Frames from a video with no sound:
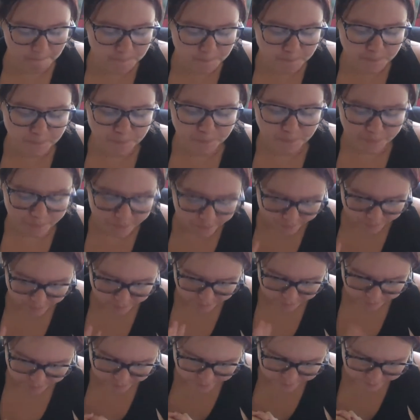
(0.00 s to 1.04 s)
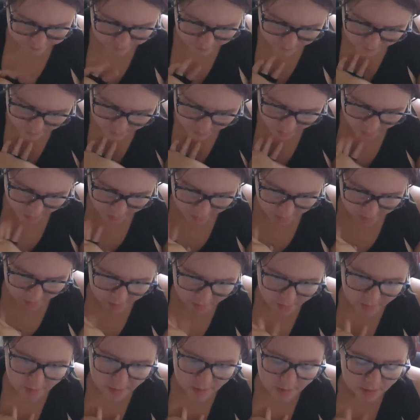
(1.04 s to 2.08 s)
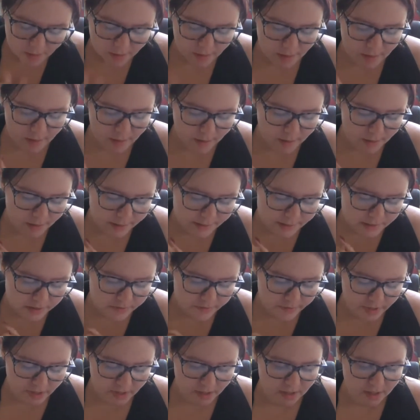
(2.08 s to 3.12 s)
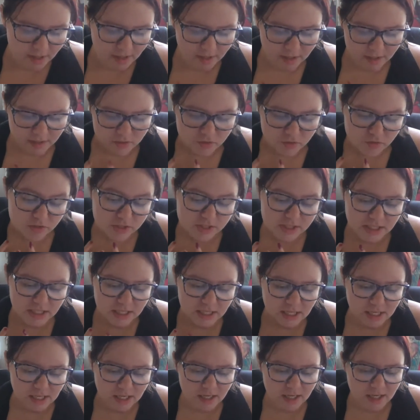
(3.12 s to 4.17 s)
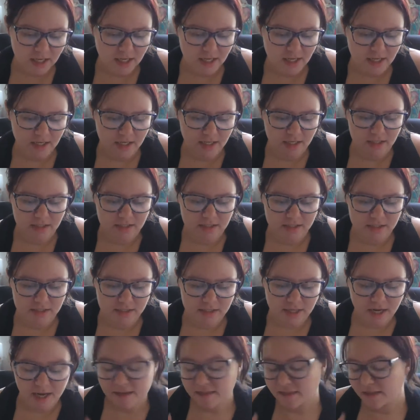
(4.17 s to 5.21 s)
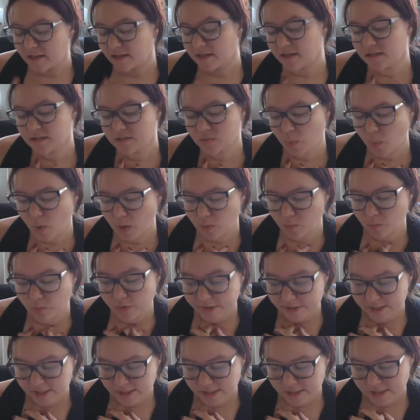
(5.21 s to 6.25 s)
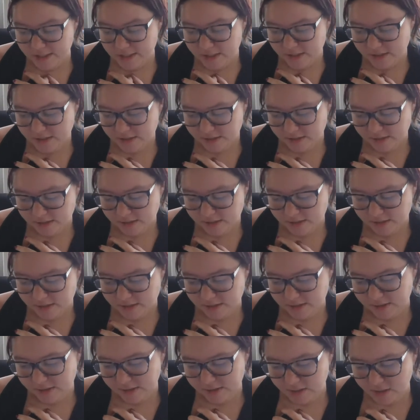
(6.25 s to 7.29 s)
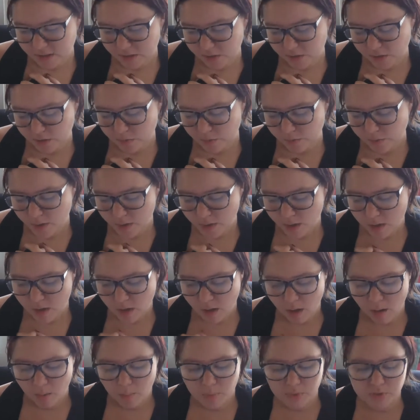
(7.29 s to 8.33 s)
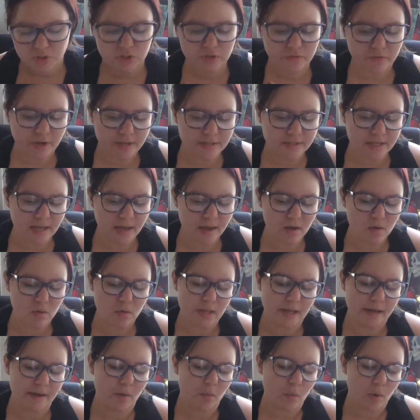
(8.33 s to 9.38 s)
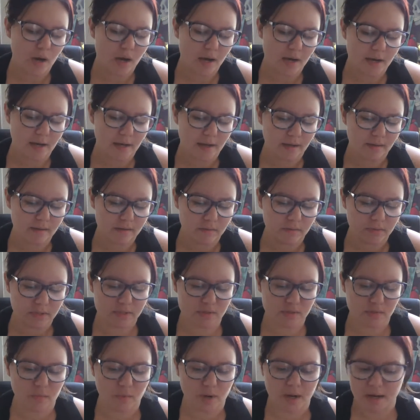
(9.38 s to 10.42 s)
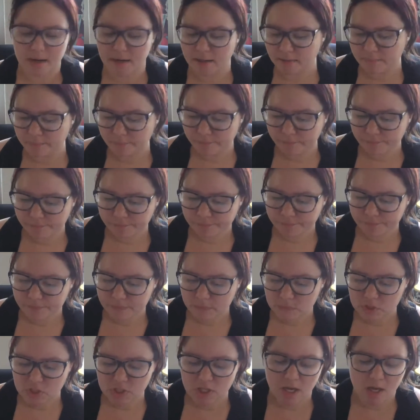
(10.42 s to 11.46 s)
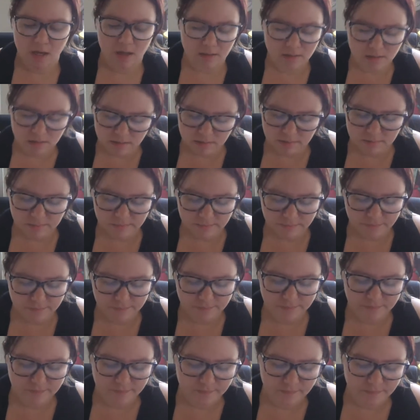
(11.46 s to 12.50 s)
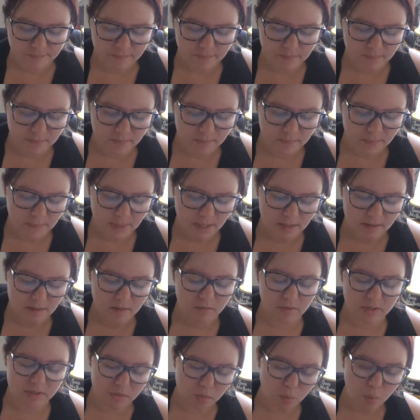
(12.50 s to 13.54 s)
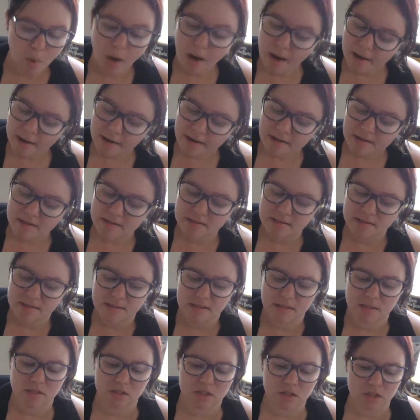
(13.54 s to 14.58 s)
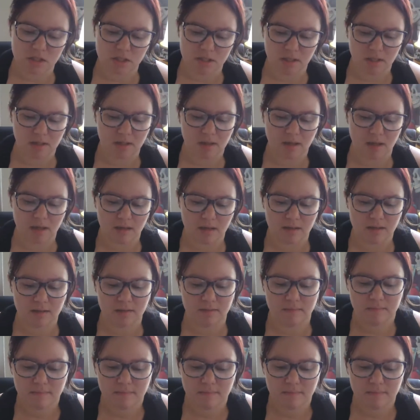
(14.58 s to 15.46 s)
is very interesting, and I think he's well written, you know. But she finds out, like, why, the reason why she can't. And the reason why is essentially, like,